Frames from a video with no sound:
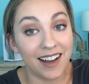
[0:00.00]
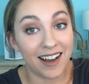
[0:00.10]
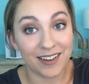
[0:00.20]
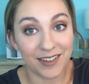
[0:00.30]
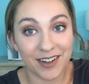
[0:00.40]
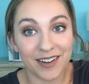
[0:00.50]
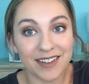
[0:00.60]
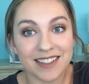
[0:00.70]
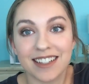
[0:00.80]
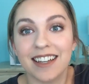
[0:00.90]
I don't know. I
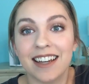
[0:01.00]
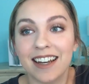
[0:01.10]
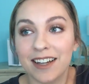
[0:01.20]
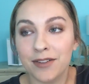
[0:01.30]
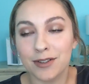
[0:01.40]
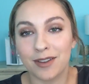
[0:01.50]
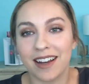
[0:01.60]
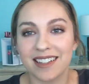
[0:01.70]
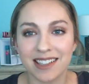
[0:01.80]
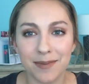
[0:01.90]
was getting confused with
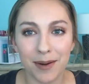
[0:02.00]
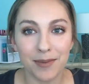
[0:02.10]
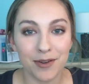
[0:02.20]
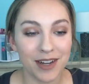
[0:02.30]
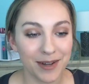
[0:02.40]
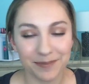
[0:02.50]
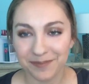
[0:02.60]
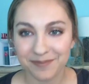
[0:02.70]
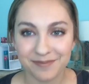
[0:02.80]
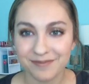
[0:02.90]
like Sleeping Beauty.
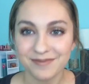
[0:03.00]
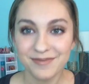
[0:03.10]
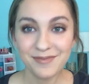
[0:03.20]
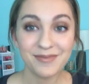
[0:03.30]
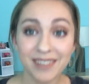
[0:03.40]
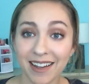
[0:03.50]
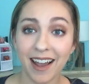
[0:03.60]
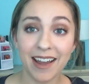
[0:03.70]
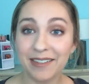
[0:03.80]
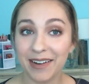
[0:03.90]

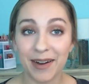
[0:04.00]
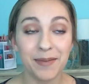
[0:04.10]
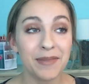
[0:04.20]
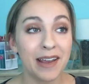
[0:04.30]
I don't know.